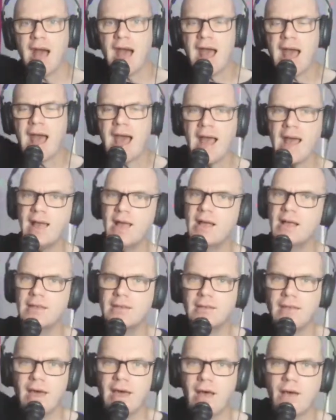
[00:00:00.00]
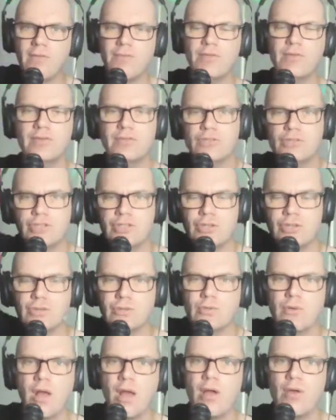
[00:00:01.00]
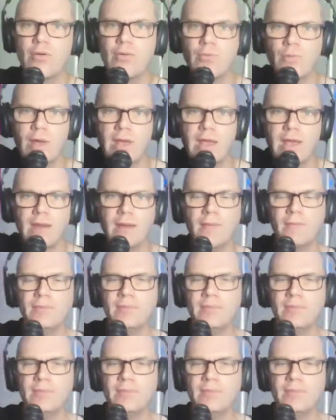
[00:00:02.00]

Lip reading: I love to read.